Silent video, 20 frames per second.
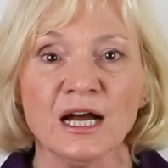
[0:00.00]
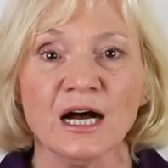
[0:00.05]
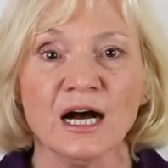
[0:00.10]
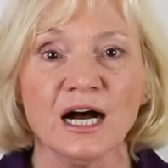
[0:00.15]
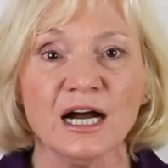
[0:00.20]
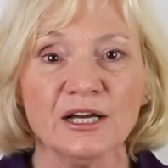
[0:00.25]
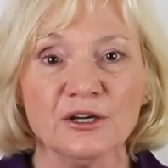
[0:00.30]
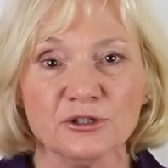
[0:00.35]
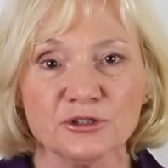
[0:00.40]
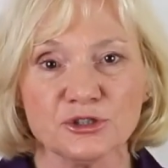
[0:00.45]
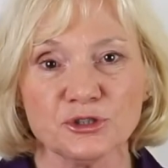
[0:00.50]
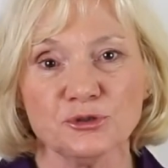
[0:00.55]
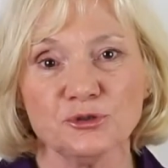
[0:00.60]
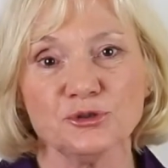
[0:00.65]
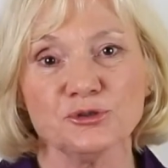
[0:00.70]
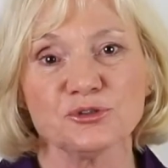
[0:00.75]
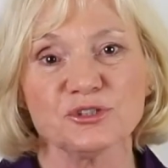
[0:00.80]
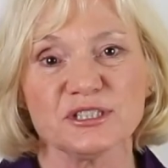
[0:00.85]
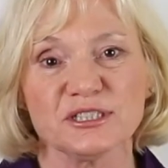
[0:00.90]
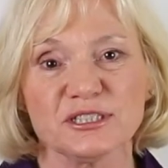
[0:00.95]
I also
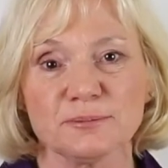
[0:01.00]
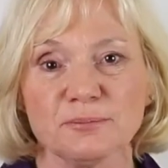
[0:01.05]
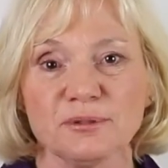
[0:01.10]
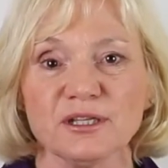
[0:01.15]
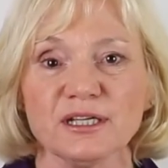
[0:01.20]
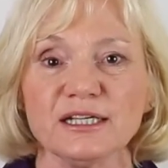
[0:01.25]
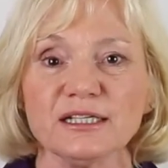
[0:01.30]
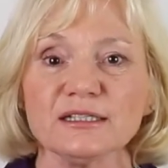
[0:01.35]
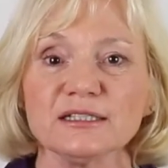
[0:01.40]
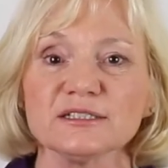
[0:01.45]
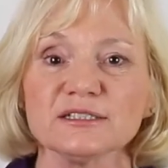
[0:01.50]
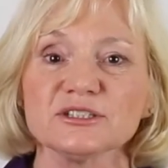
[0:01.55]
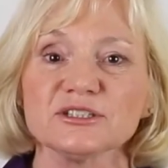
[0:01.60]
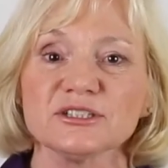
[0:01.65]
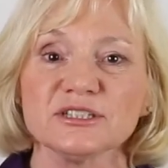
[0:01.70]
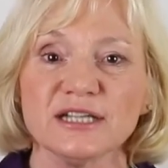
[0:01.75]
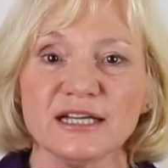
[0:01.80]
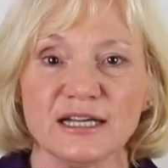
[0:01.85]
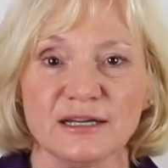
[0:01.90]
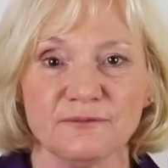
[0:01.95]
use this playlist
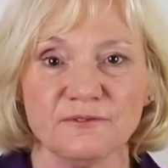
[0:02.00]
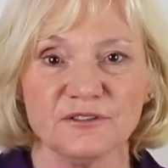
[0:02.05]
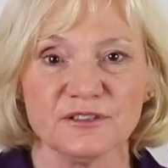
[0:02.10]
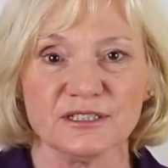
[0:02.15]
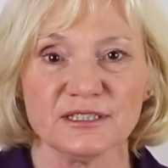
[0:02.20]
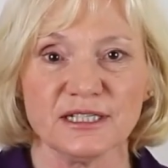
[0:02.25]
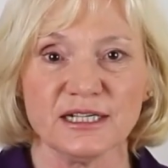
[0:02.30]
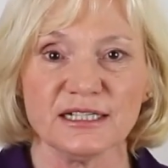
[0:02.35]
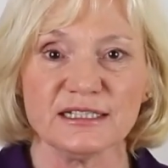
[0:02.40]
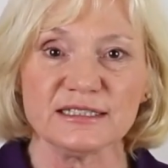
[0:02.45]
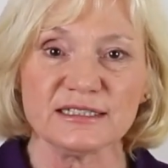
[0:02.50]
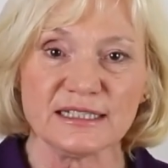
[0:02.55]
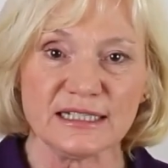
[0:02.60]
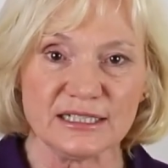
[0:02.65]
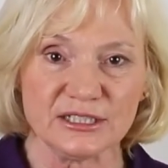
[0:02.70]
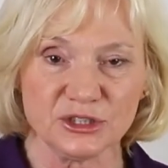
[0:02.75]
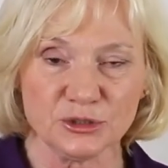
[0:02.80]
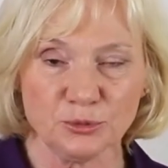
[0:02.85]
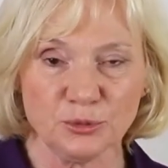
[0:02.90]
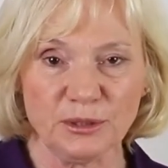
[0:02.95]
to emphasize that
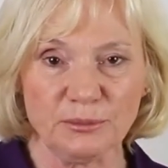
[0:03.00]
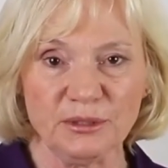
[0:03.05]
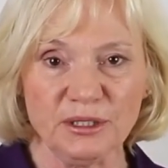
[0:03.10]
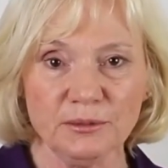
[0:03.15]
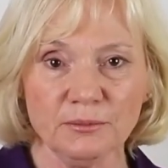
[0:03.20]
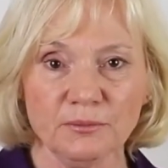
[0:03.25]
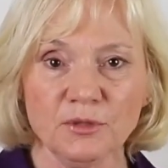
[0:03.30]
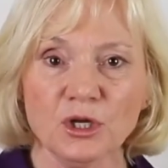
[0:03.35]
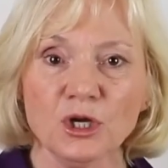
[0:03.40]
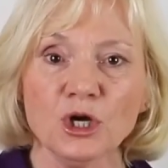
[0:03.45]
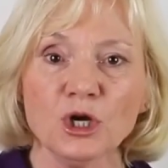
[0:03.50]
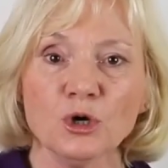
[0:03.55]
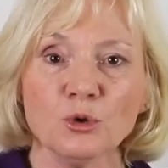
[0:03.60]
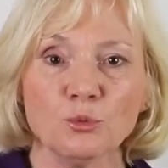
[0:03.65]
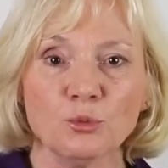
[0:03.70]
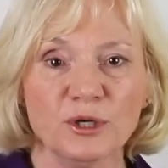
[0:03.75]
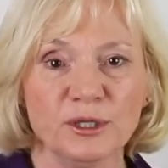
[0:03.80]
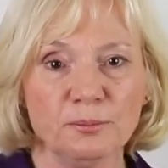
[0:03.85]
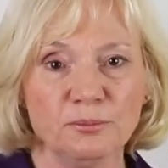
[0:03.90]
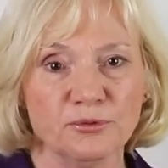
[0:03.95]
as women,
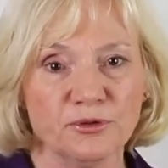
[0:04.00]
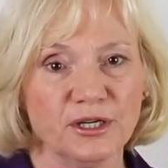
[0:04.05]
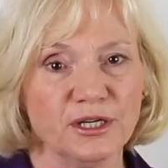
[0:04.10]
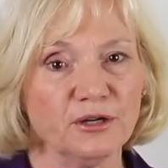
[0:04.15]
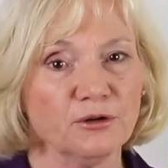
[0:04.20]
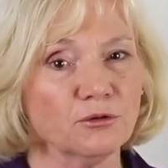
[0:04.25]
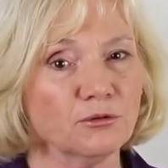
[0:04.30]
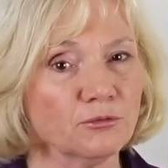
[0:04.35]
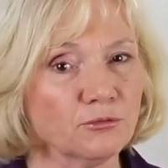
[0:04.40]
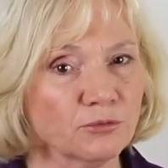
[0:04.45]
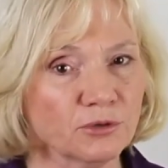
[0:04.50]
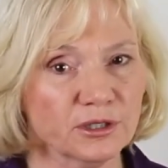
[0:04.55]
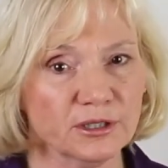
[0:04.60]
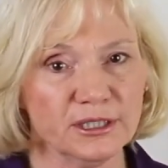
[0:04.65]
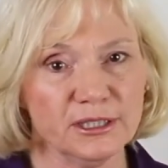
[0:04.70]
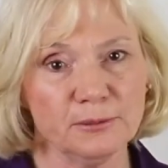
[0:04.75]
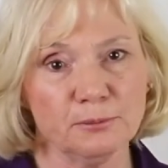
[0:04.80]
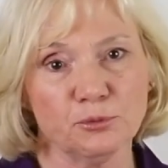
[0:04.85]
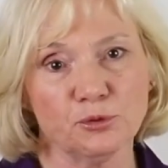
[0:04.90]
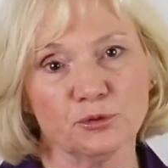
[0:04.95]
we bring really
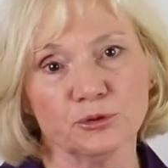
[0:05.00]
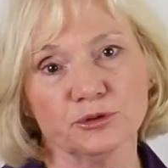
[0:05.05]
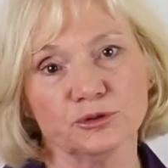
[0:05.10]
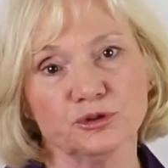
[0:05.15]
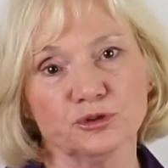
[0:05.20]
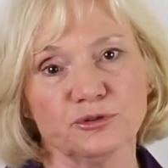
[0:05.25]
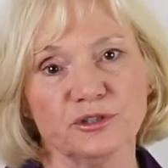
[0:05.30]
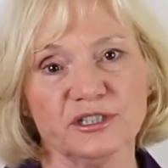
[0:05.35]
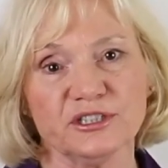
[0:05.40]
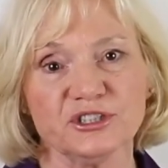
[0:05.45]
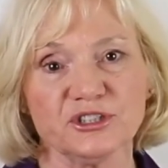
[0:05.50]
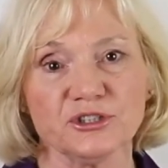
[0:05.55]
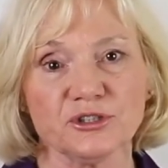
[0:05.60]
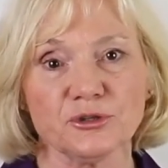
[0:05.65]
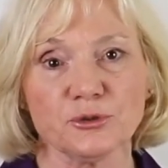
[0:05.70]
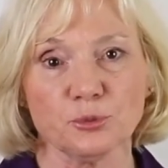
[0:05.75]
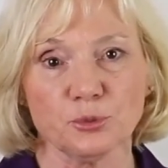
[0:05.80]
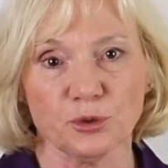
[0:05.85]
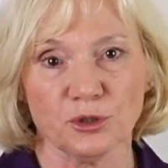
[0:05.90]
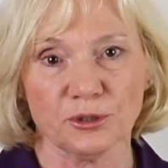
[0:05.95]
important traits to the
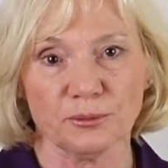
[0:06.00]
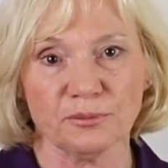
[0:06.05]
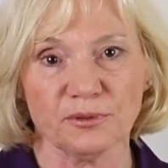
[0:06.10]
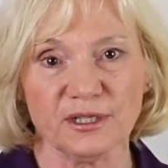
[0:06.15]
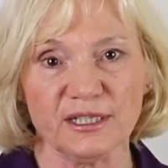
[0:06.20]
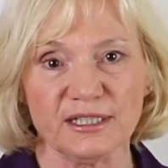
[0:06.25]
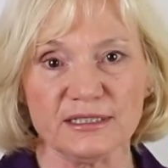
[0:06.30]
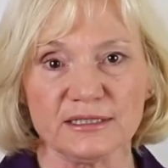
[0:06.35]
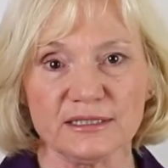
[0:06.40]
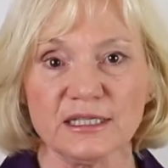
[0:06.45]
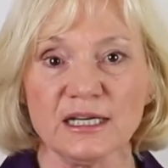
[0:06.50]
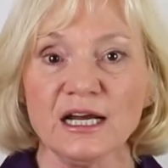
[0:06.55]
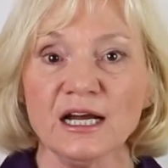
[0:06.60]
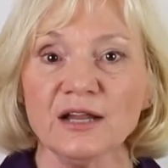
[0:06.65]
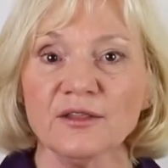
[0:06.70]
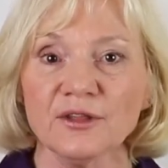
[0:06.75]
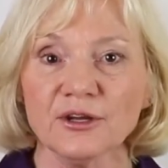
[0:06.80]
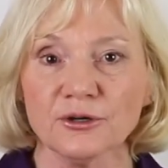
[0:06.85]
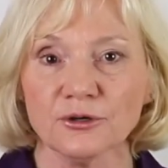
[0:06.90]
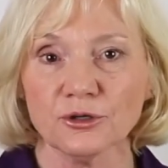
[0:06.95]
workplace
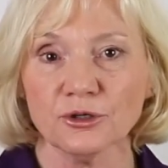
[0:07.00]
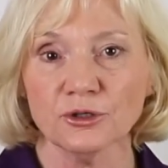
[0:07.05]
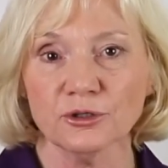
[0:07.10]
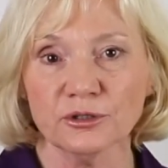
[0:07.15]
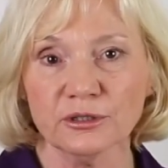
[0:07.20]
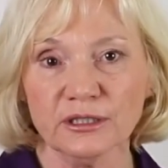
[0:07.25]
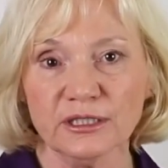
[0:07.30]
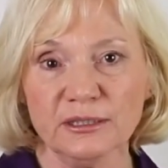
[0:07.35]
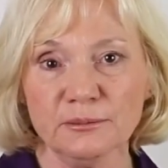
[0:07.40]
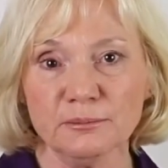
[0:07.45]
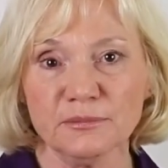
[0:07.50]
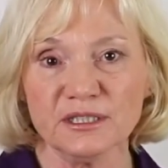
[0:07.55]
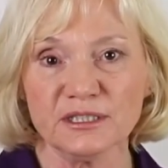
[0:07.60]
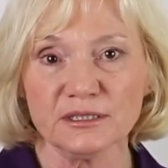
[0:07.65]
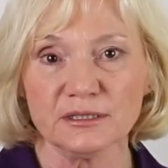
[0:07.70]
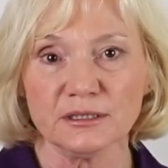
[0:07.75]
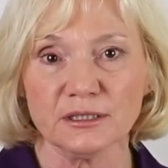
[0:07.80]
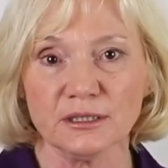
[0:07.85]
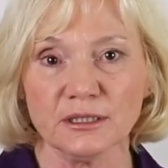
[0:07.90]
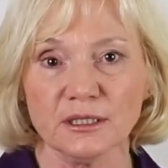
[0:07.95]
that are currently
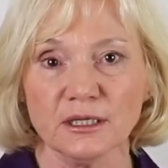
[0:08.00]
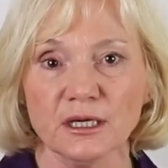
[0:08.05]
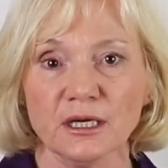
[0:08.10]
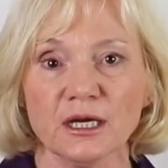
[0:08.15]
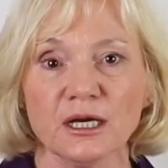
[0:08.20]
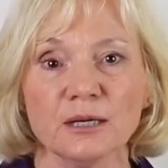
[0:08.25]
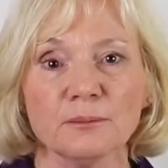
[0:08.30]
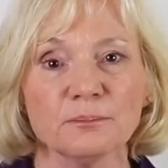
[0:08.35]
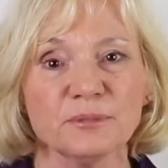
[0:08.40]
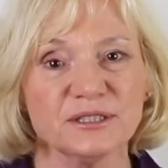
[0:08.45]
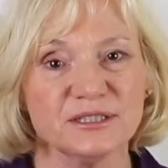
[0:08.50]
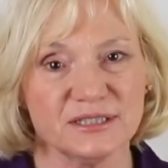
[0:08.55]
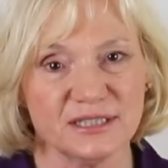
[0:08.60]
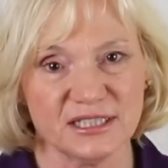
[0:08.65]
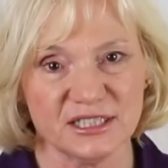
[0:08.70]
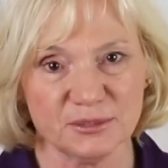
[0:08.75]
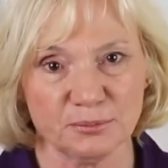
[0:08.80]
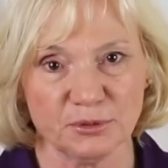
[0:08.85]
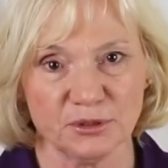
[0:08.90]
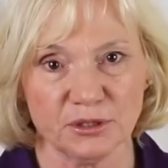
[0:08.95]
missing but
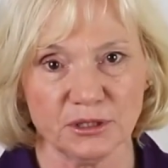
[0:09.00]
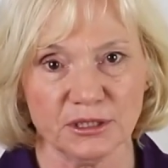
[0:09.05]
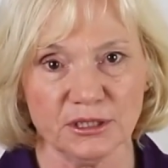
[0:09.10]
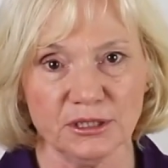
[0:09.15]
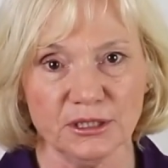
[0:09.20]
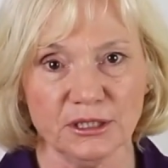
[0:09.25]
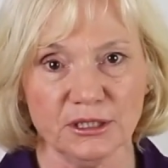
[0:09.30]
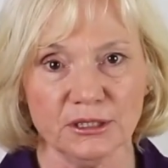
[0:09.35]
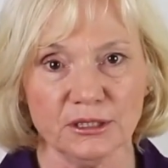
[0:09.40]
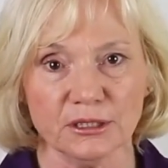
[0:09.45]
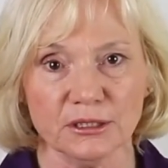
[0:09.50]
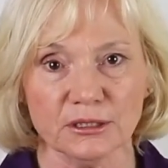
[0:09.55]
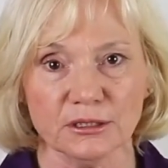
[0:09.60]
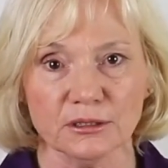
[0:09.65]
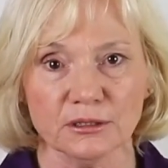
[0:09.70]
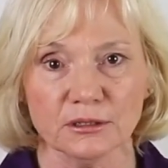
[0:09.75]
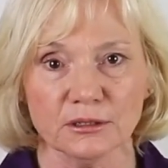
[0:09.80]
desperately needed.